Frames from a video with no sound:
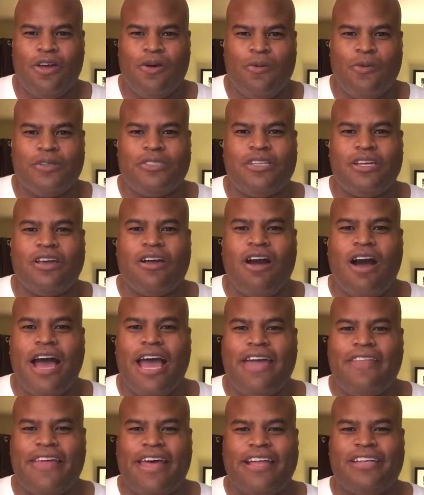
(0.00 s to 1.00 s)
was the
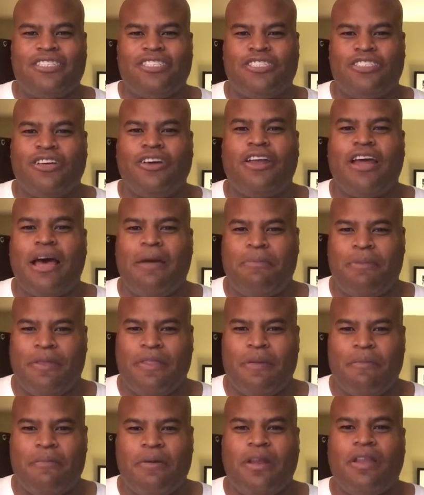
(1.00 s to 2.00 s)
guy that stood up in
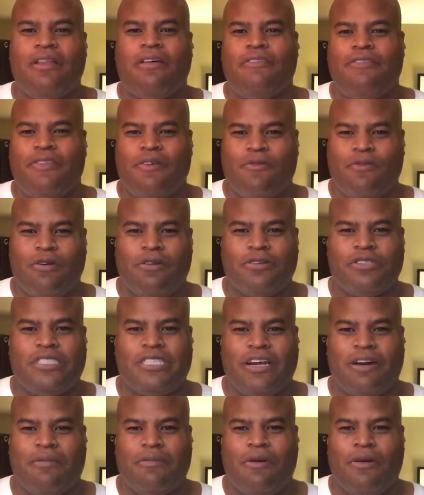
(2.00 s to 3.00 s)
the middle of the rose
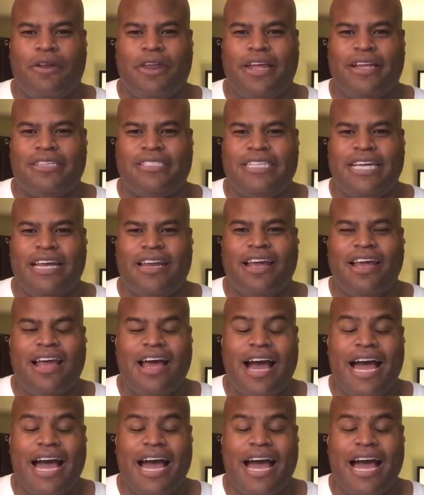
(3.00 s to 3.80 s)
ceremony and said,